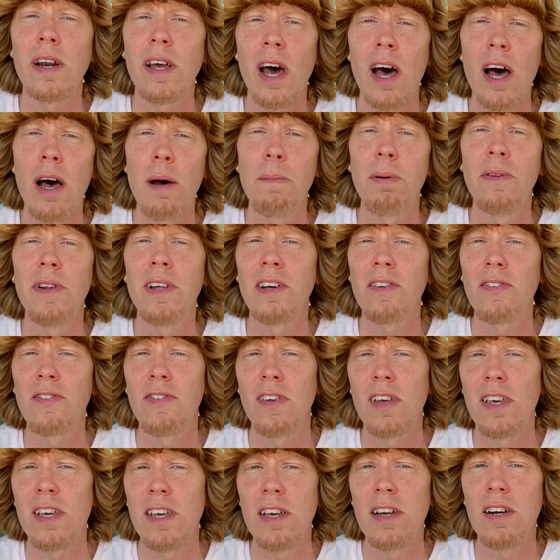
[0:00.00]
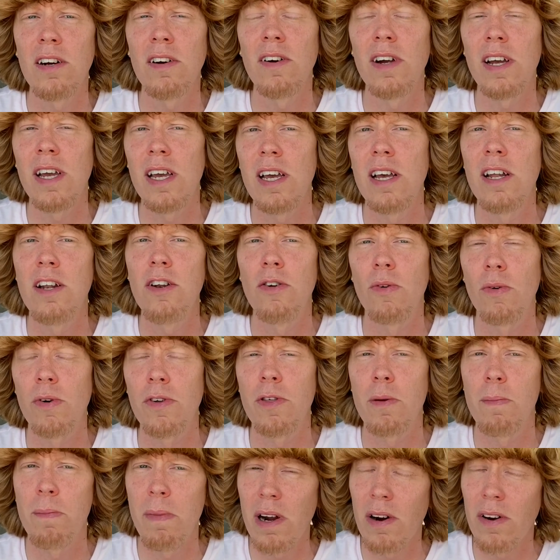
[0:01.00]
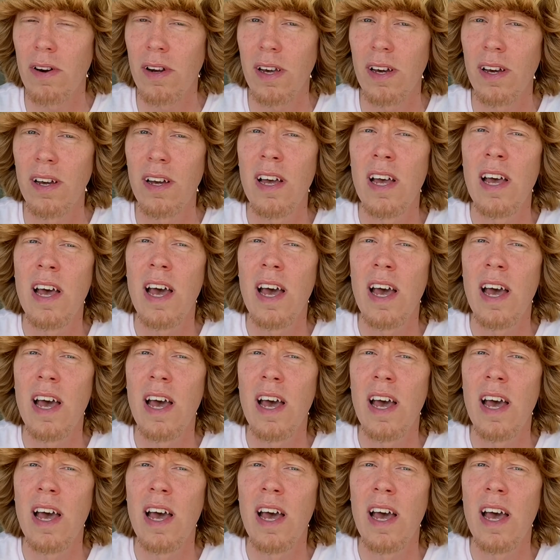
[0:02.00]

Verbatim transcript: complex here in North America